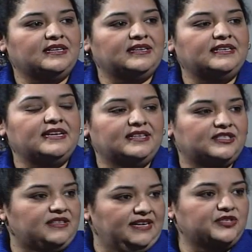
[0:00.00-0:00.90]
in
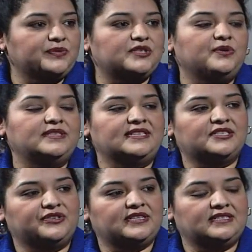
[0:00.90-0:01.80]
the Edgewood School
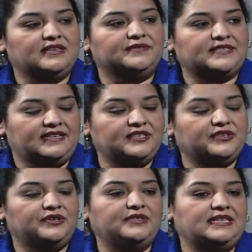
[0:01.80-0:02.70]
District of San
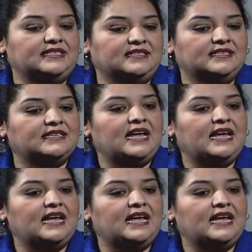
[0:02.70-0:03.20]
Antonio, Texas,